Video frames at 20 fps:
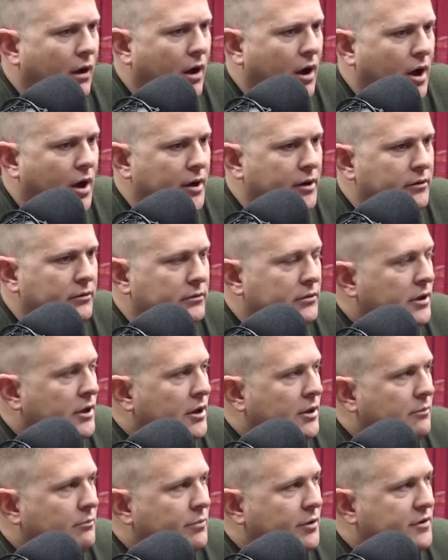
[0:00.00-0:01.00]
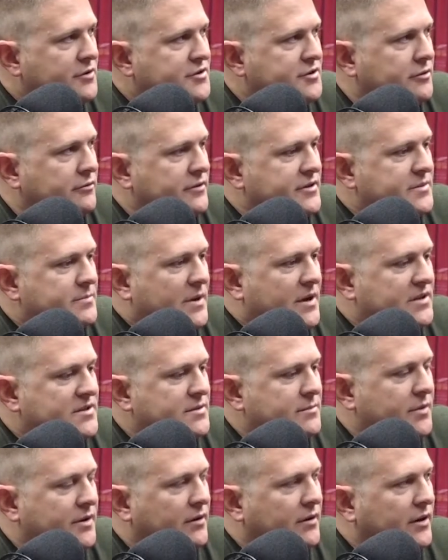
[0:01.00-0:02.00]
on personal
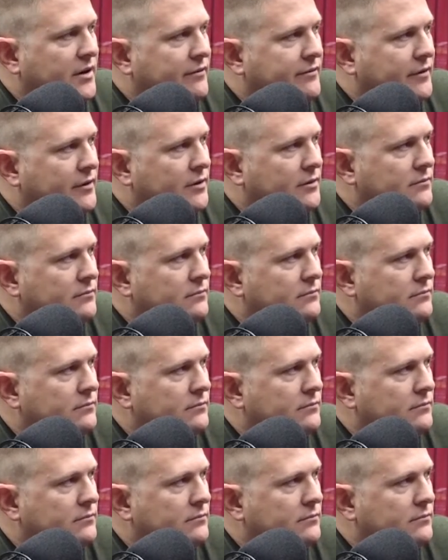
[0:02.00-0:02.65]
responsibility for